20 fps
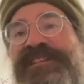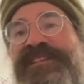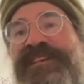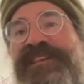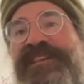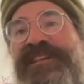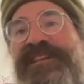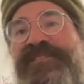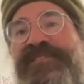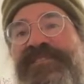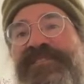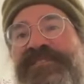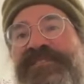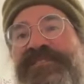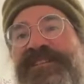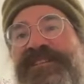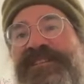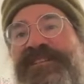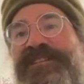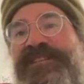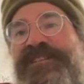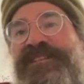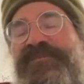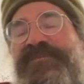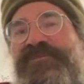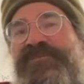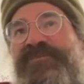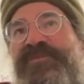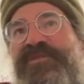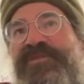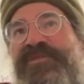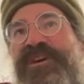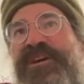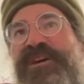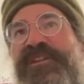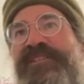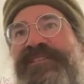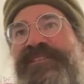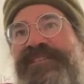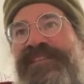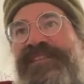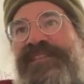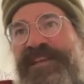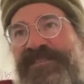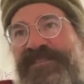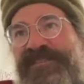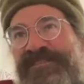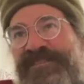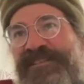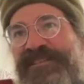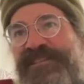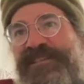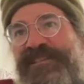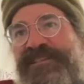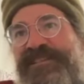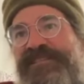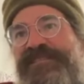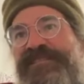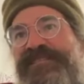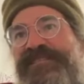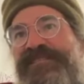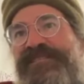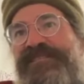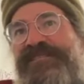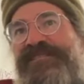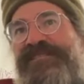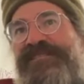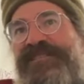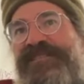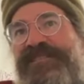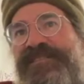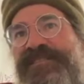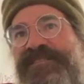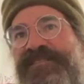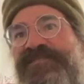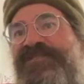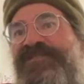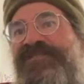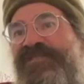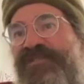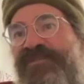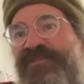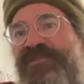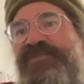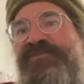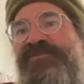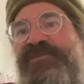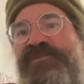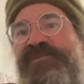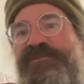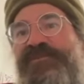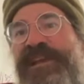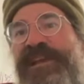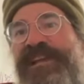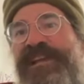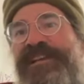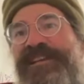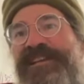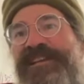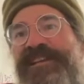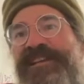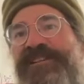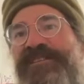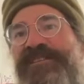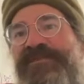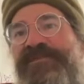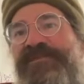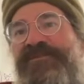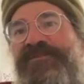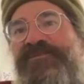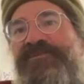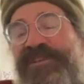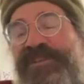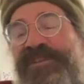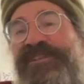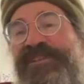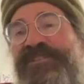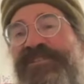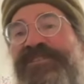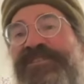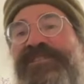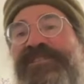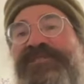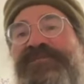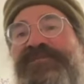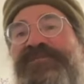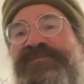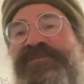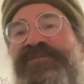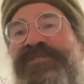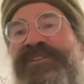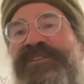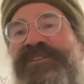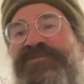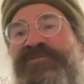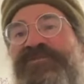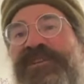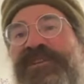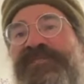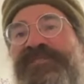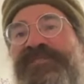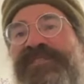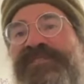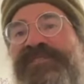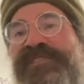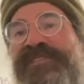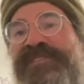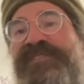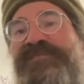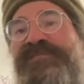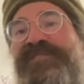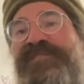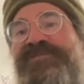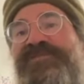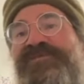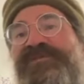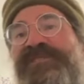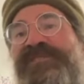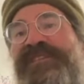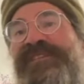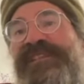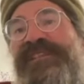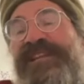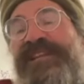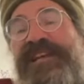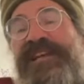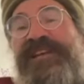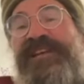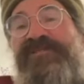And we're all intently concerned with making it really good for each one of us individually and then